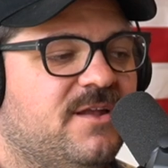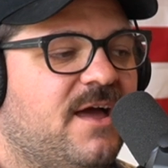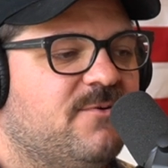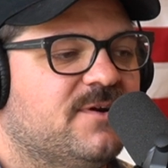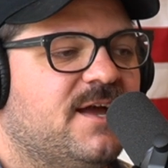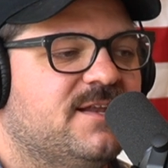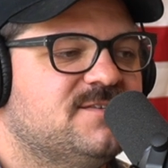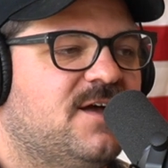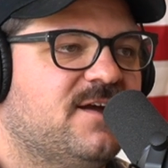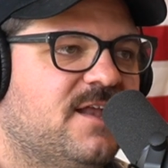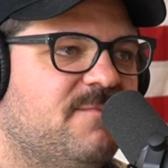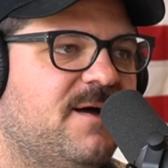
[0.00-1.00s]
I were kind of
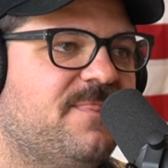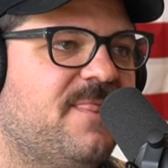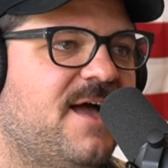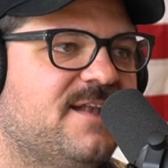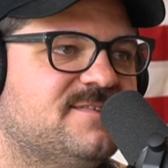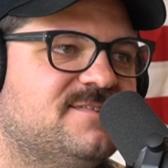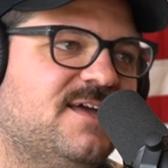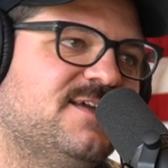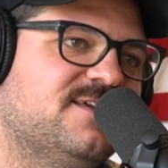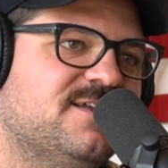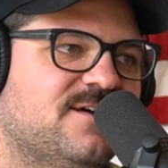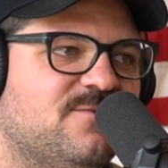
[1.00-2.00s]
talking about that. It's
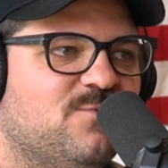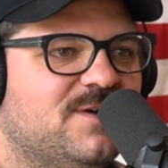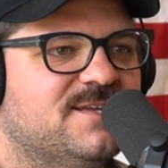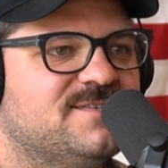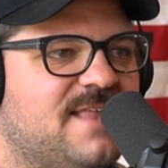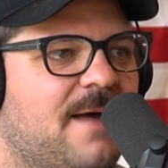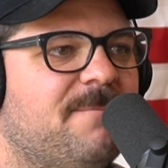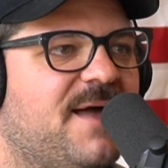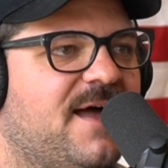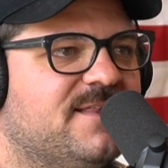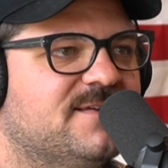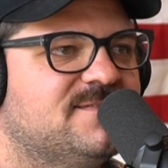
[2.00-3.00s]
what is that
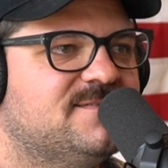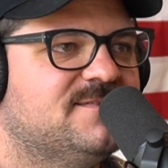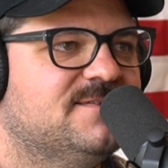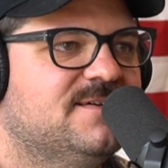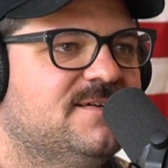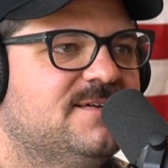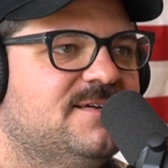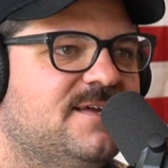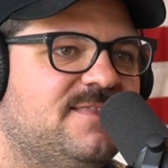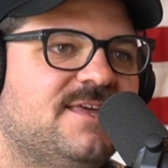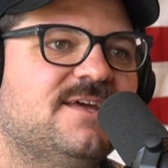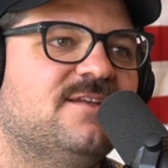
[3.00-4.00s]
balance? Right. At
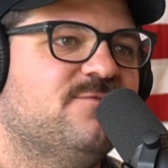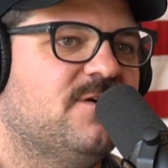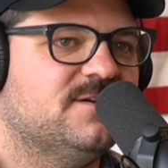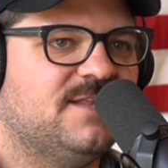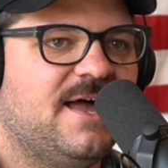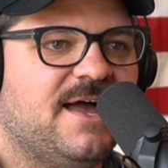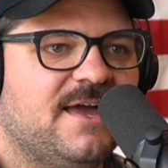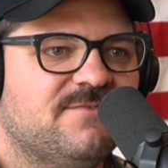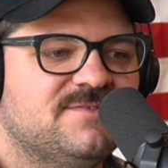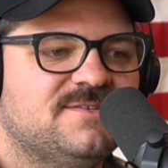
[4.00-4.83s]
the end of our lives.